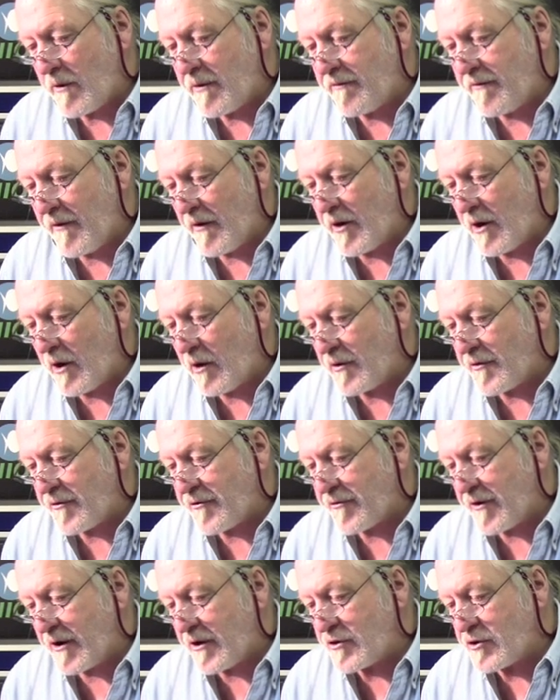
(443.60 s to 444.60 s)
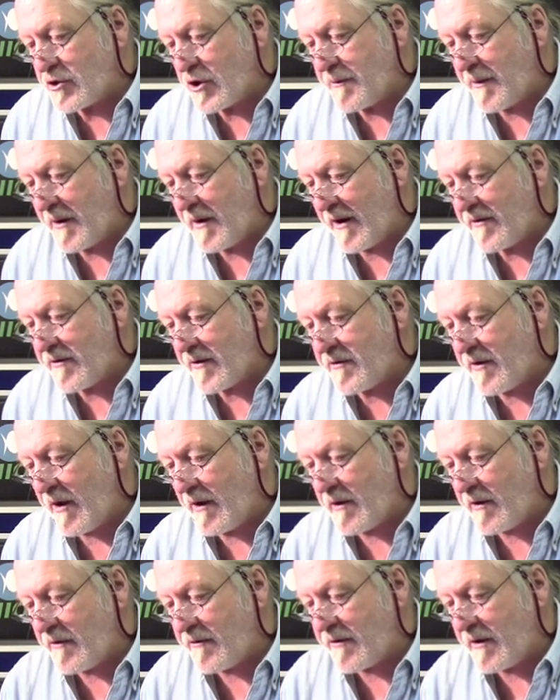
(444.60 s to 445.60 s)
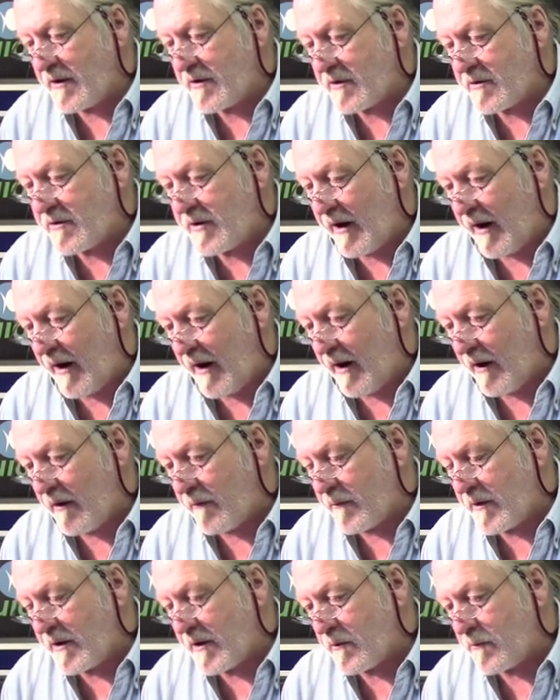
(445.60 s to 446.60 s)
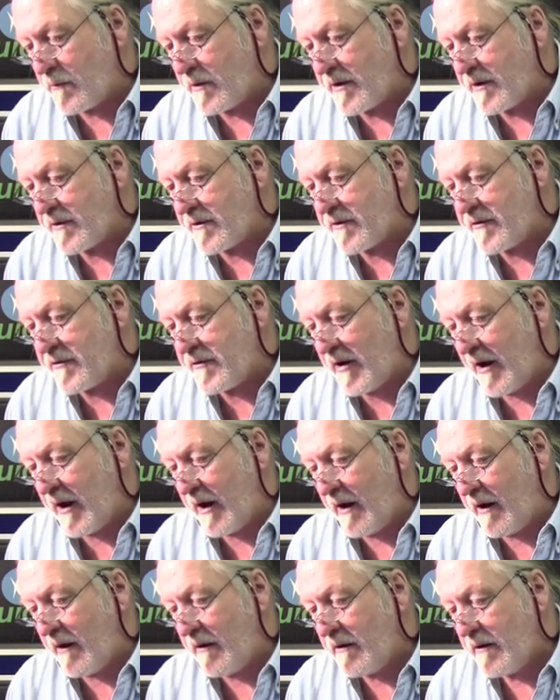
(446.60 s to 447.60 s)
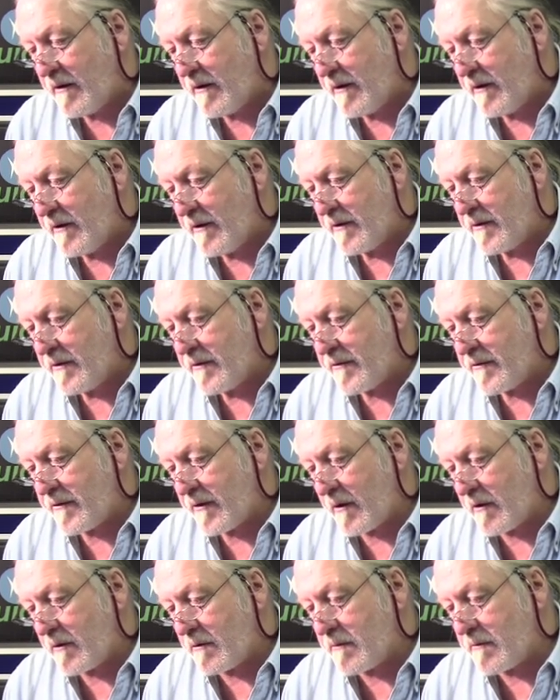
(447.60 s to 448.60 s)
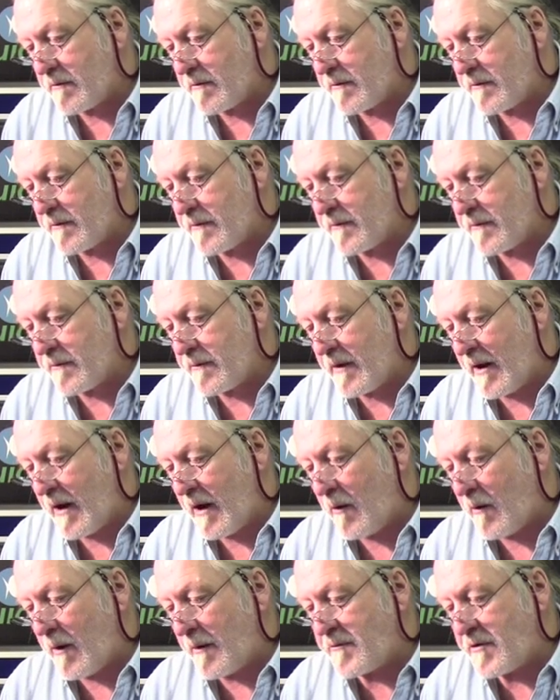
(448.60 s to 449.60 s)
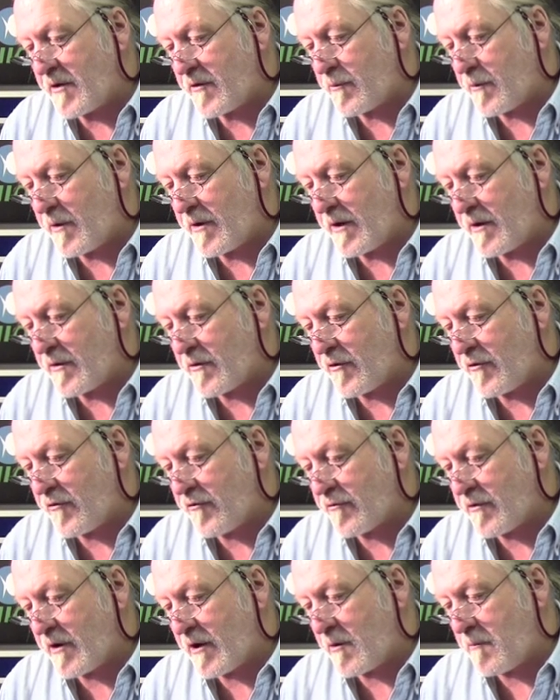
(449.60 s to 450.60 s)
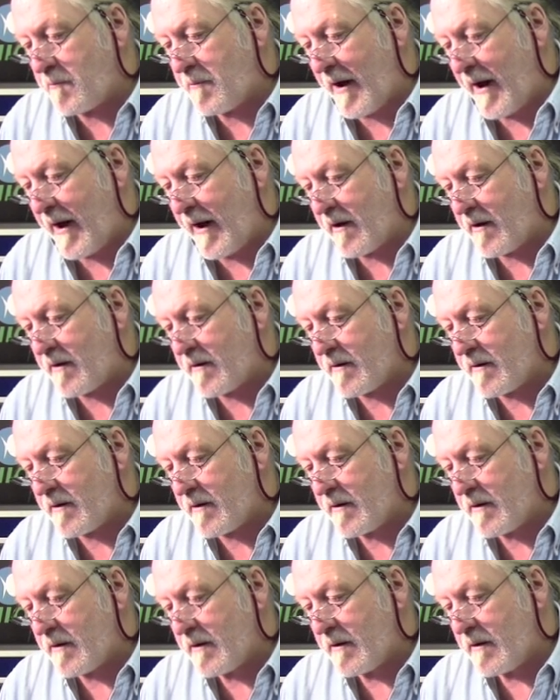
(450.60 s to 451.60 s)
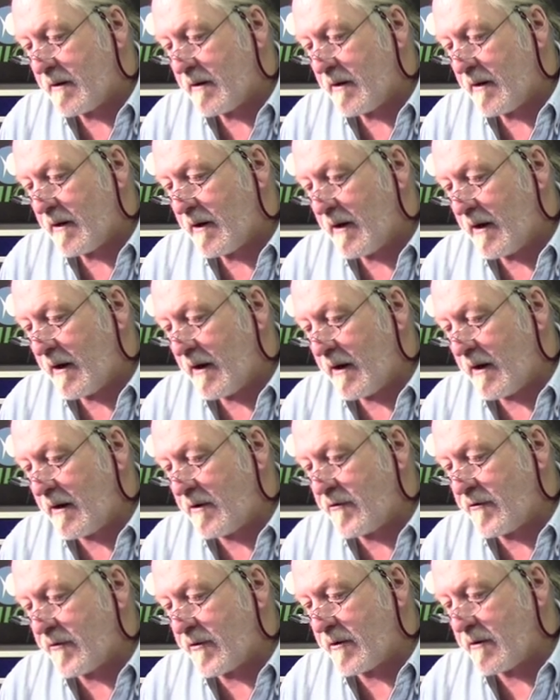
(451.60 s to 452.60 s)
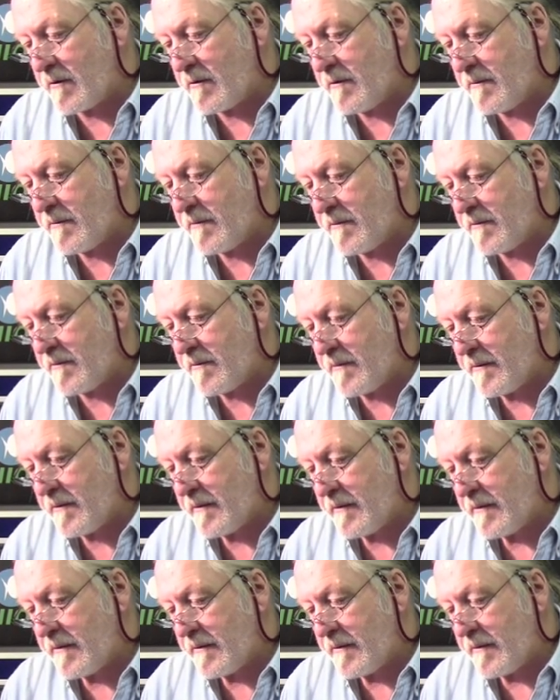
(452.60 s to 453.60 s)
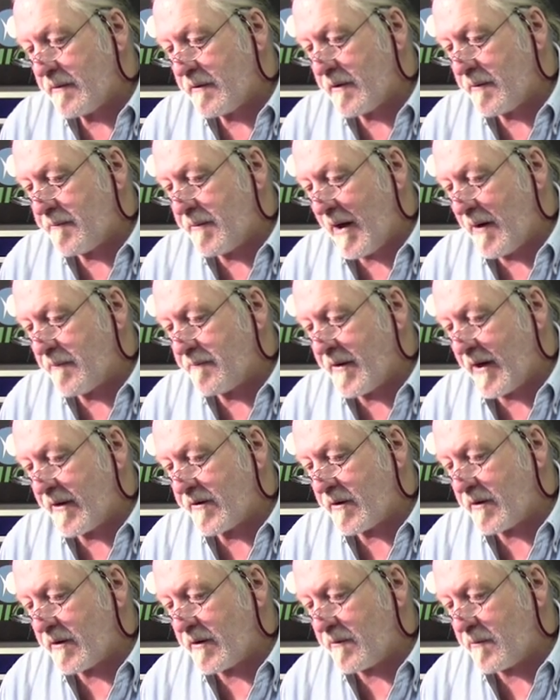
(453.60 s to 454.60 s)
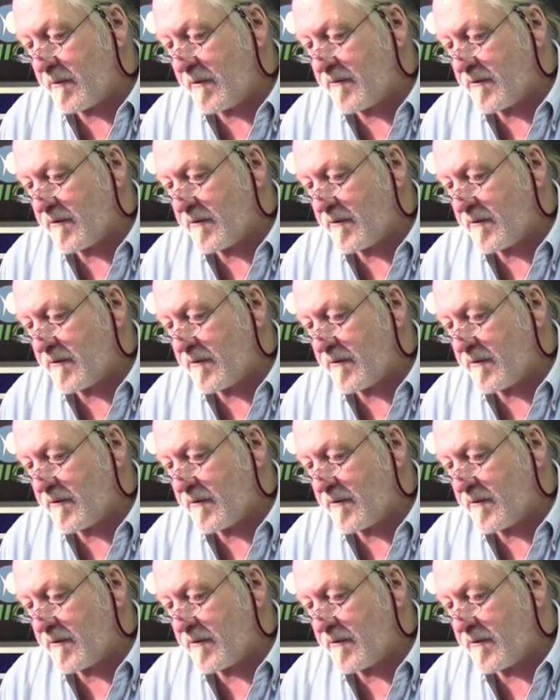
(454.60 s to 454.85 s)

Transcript: very hot shrink tube, it has a tendency to tear, and we don't want it to tear. So now I just want it to shrink back into the butt button that we've